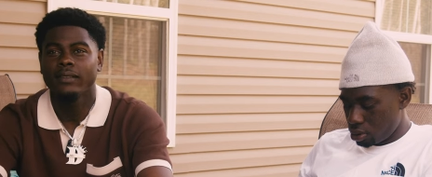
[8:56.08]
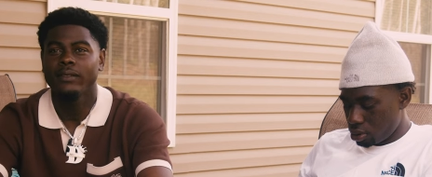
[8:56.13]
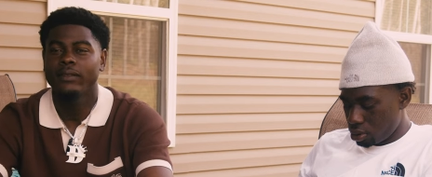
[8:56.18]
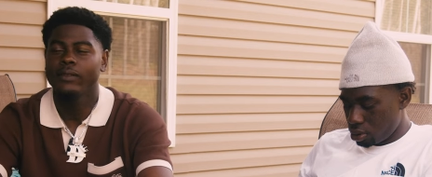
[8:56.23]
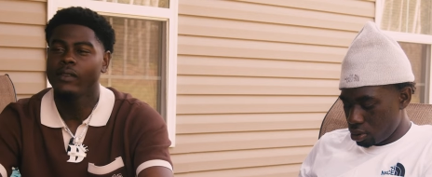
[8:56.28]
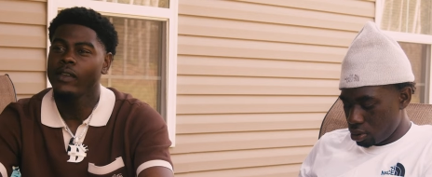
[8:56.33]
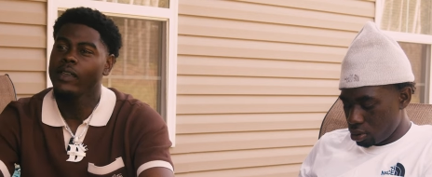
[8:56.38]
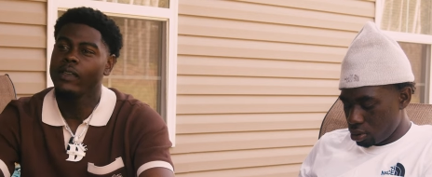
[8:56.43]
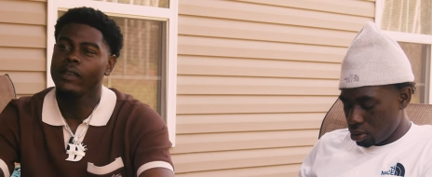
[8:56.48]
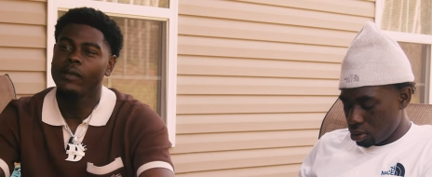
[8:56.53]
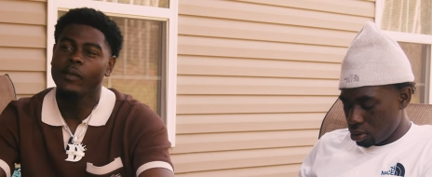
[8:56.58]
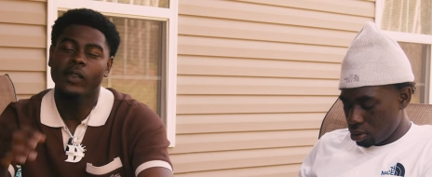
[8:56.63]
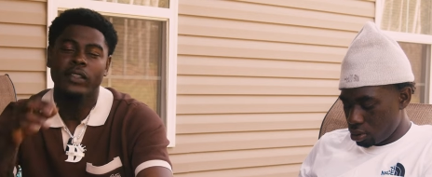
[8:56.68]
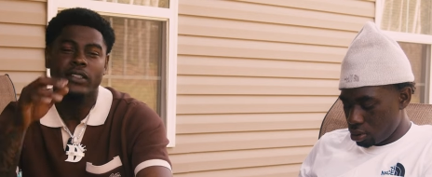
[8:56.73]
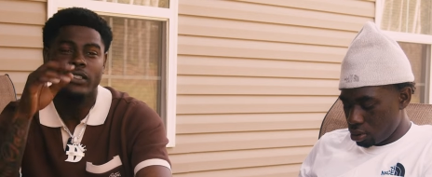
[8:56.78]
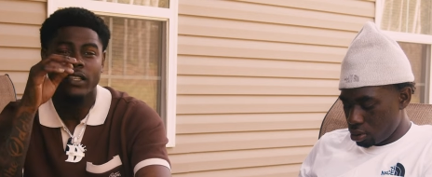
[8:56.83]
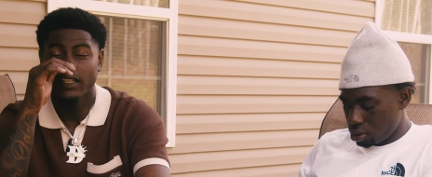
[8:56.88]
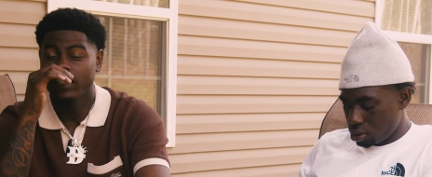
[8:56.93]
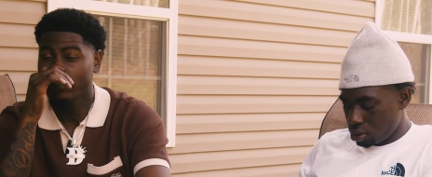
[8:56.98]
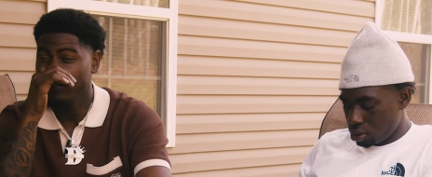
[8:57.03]
Speaker 1: You feel me?
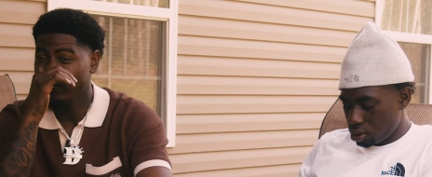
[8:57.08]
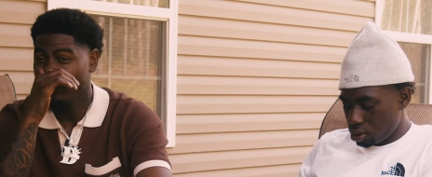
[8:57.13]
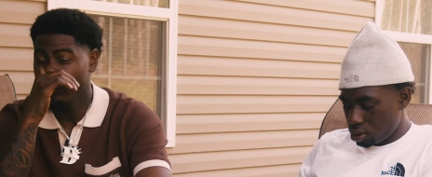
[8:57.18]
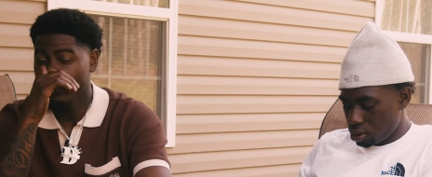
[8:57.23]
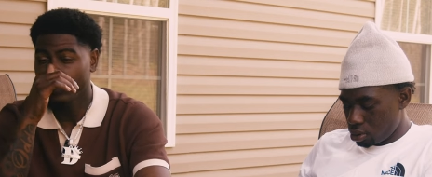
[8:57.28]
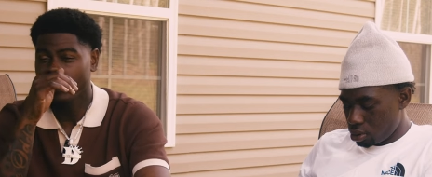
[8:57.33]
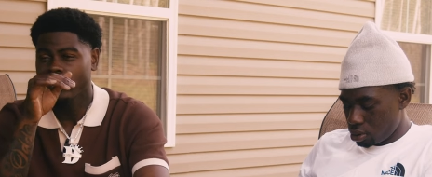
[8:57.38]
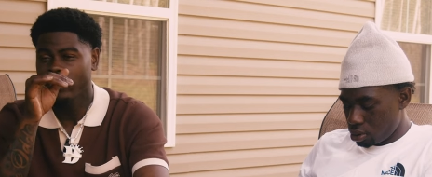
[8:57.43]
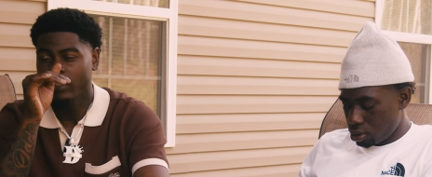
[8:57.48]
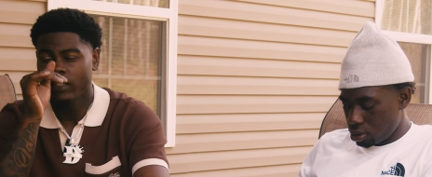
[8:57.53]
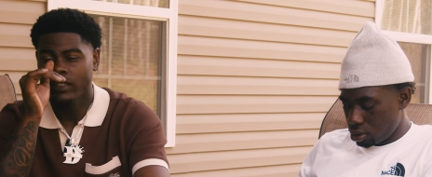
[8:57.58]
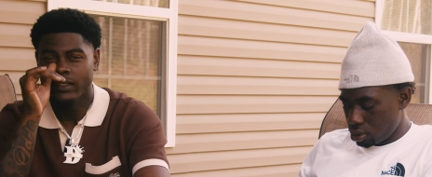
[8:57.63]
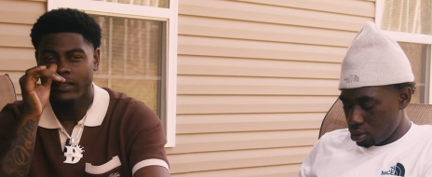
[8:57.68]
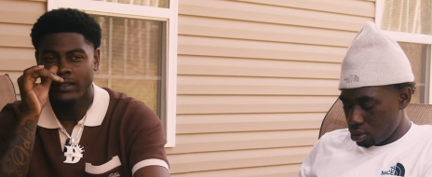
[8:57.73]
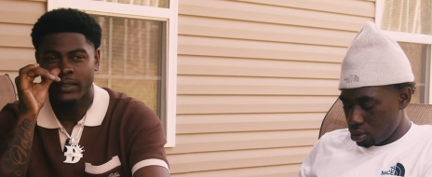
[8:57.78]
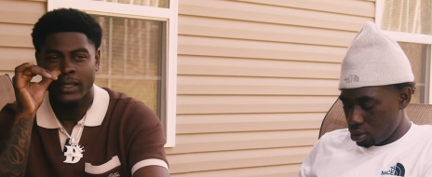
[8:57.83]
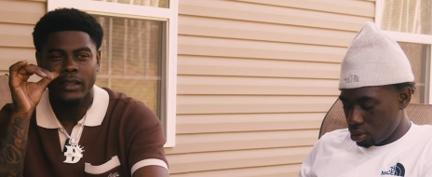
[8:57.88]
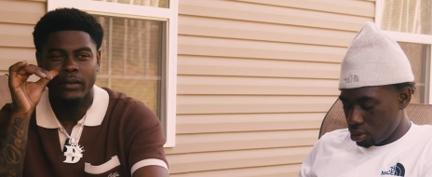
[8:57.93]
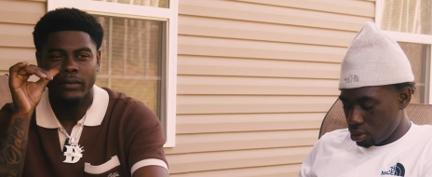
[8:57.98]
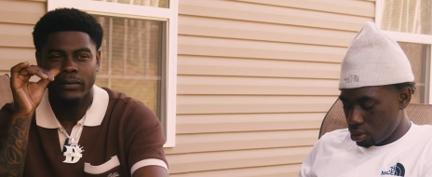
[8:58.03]
Just for the shit to
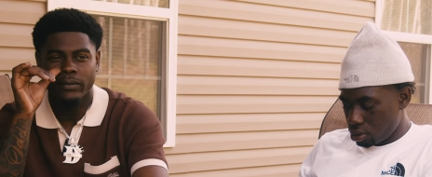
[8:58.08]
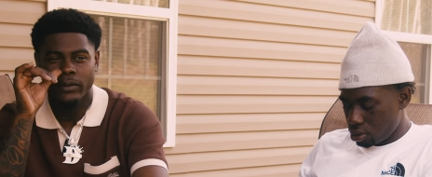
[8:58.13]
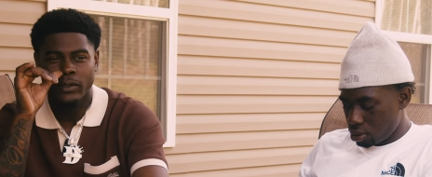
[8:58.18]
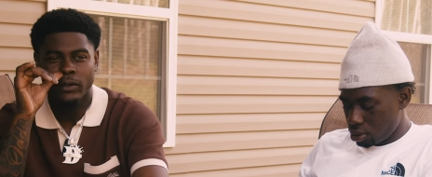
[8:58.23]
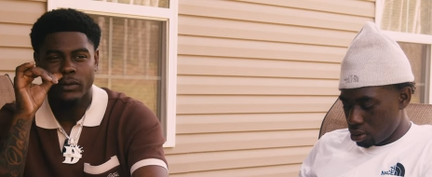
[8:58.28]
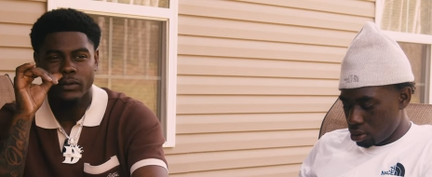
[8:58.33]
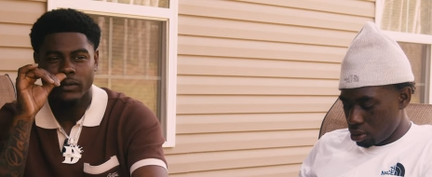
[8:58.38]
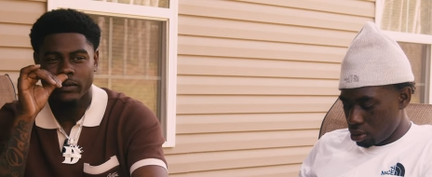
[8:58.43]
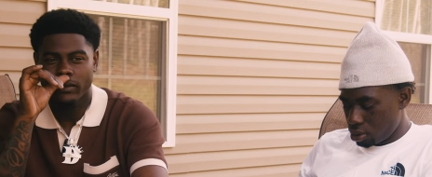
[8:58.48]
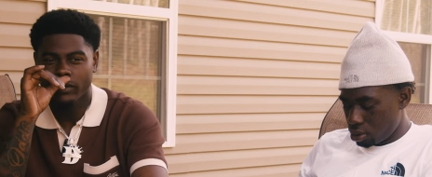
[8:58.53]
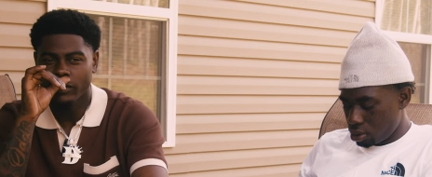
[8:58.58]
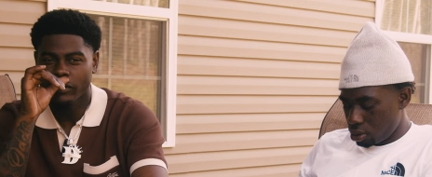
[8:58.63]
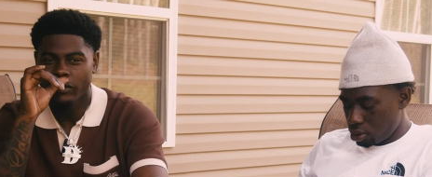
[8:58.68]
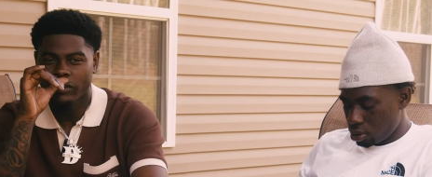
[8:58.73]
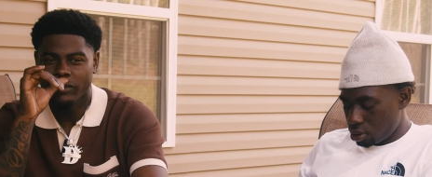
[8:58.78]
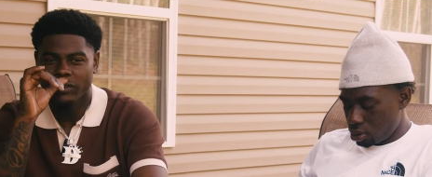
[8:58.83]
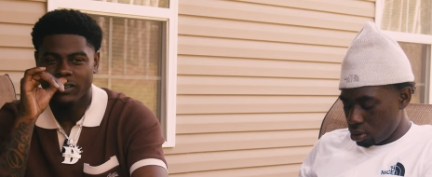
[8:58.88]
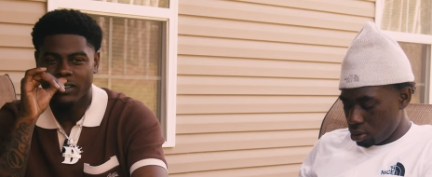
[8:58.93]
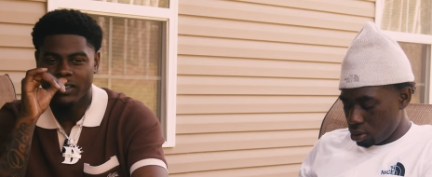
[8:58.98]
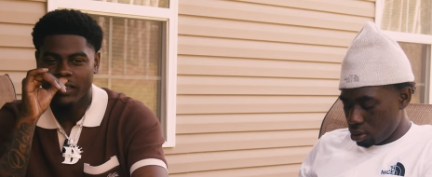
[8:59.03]
stay afloat. You
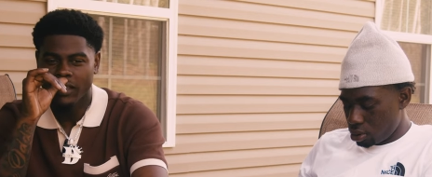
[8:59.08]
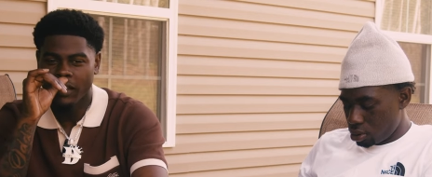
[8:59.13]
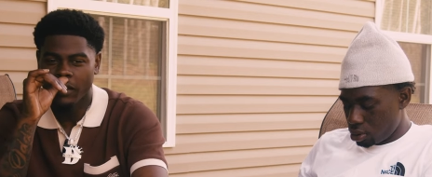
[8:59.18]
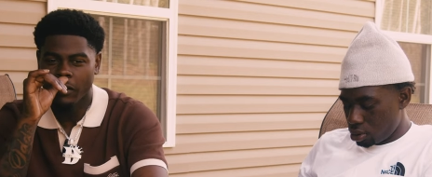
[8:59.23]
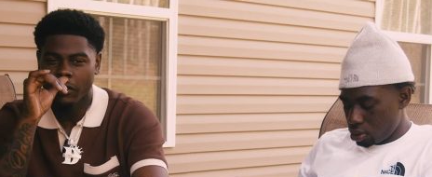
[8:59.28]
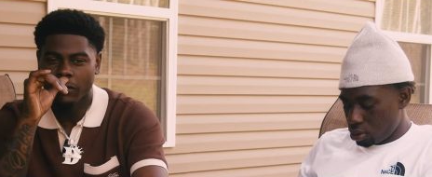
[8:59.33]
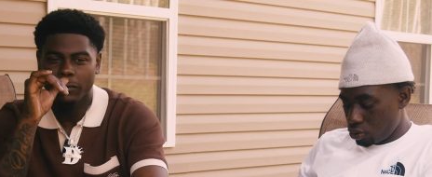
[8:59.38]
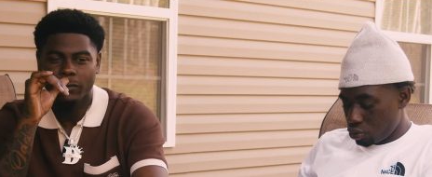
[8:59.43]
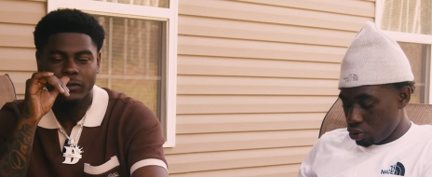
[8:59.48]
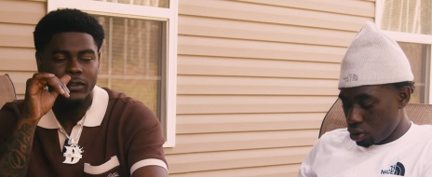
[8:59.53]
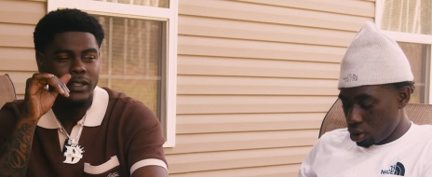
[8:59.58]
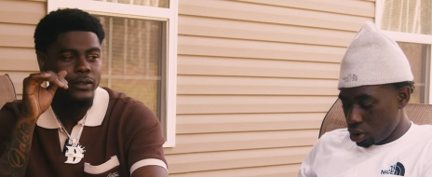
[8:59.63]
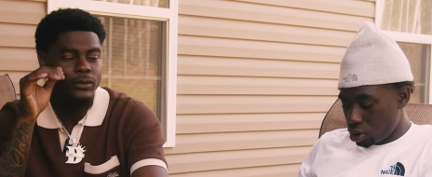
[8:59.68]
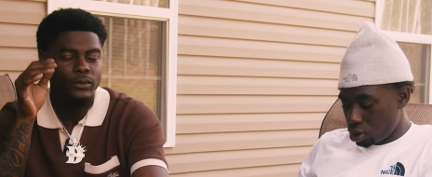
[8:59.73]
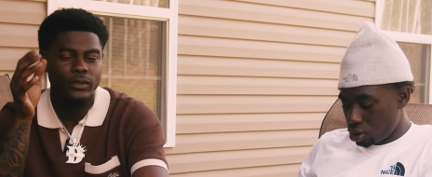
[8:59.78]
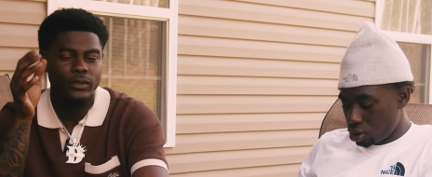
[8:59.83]
know yeah. what I'm saying? When